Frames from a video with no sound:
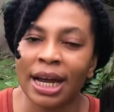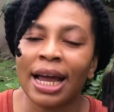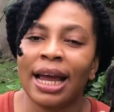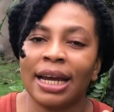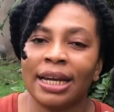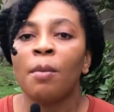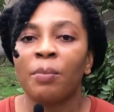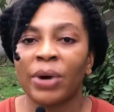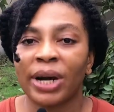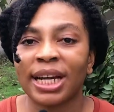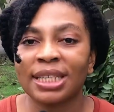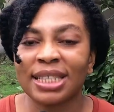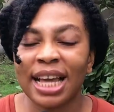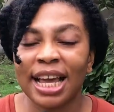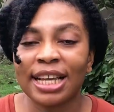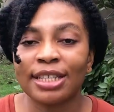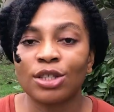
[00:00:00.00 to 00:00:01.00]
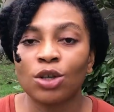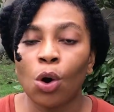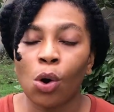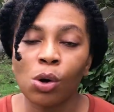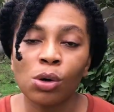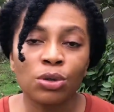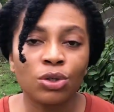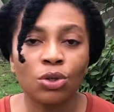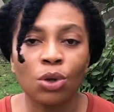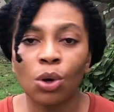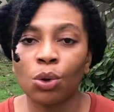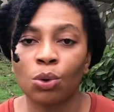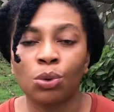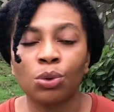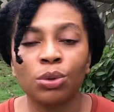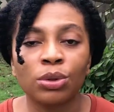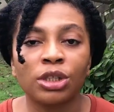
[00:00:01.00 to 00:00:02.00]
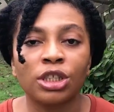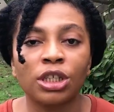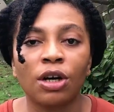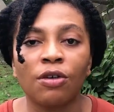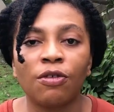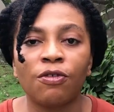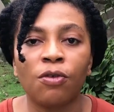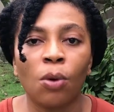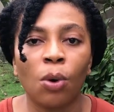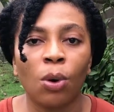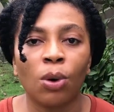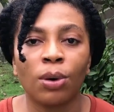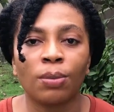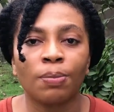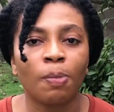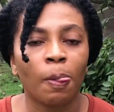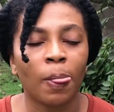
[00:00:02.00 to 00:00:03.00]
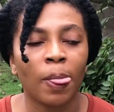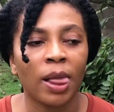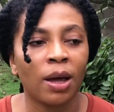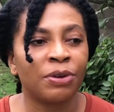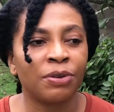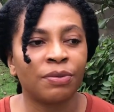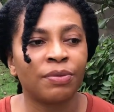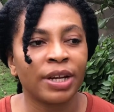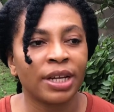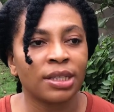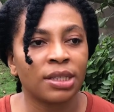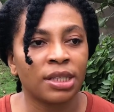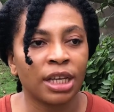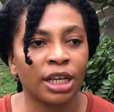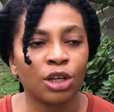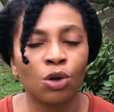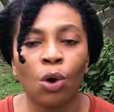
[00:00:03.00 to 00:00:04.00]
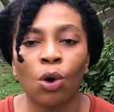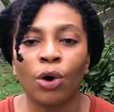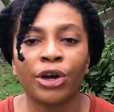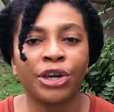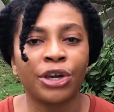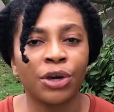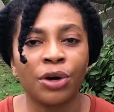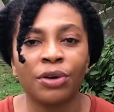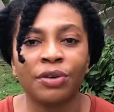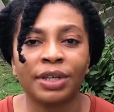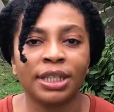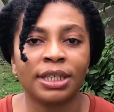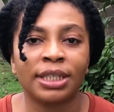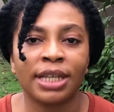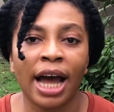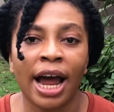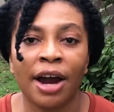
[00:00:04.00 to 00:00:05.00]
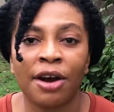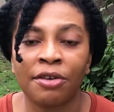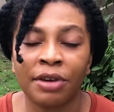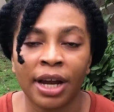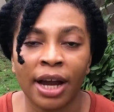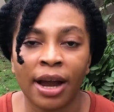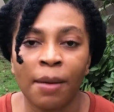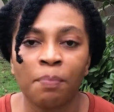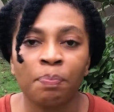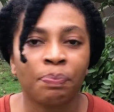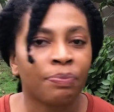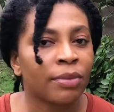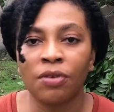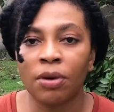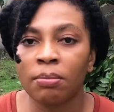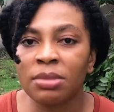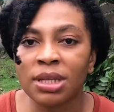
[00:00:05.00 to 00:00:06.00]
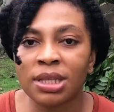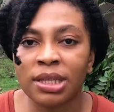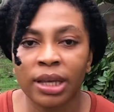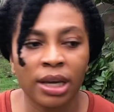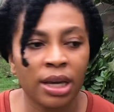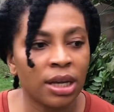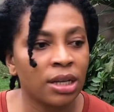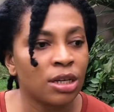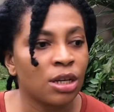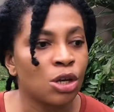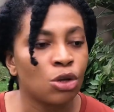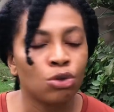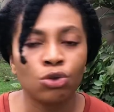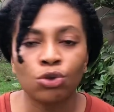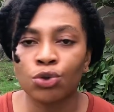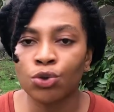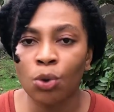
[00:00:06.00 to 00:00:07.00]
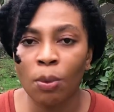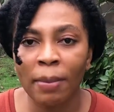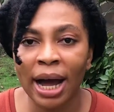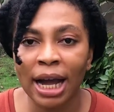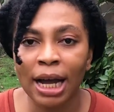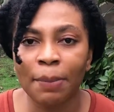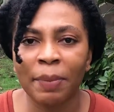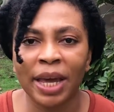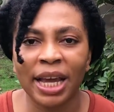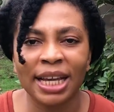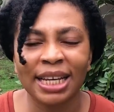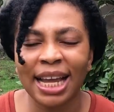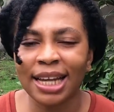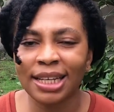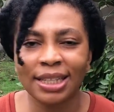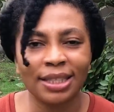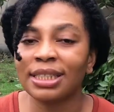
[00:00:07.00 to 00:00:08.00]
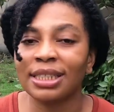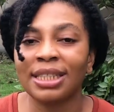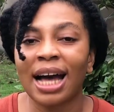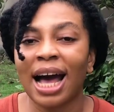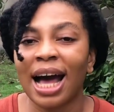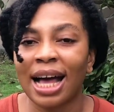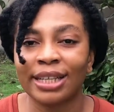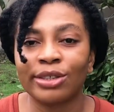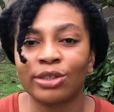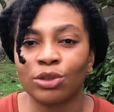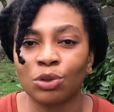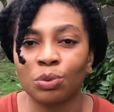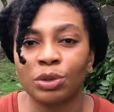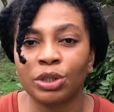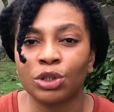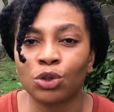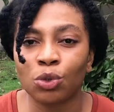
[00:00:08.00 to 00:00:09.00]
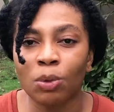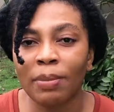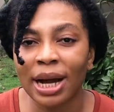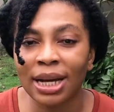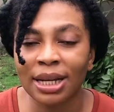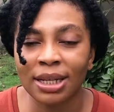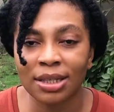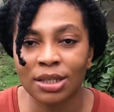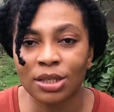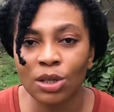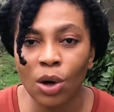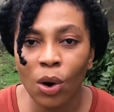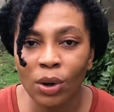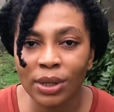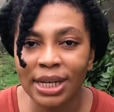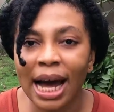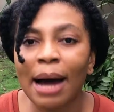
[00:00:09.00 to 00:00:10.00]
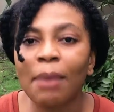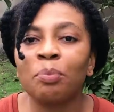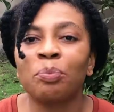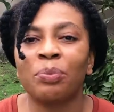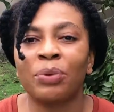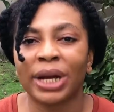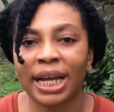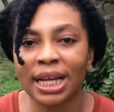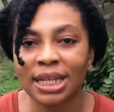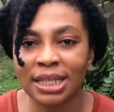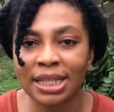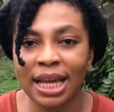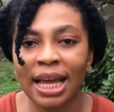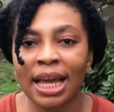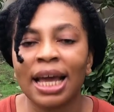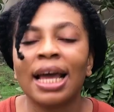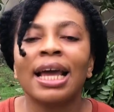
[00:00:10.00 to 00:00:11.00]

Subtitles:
And prekese is also good for preventing or curing diarrhea, vomiting, stomach pain, anything that has to do with stomach disorder. Prekese